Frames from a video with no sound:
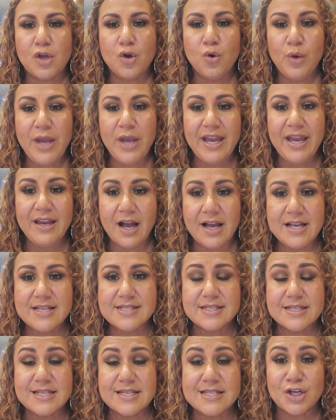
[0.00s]
Okay,
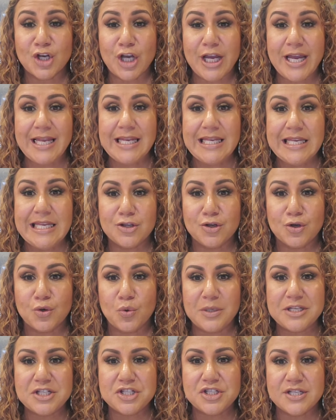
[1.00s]
guys, is there any other
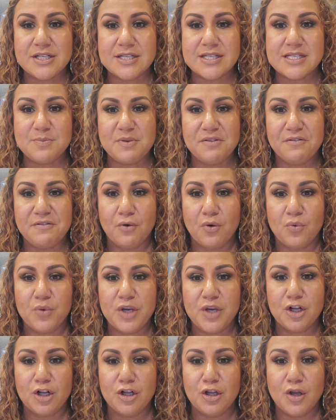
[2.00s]
questions before
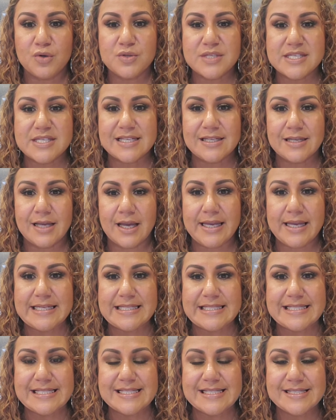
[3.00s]
we close
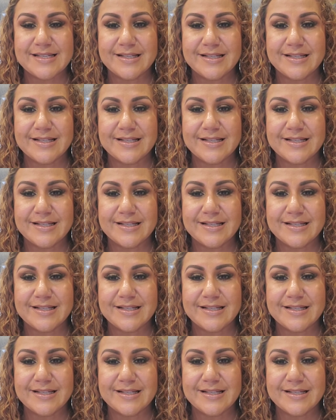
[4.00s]
tonight?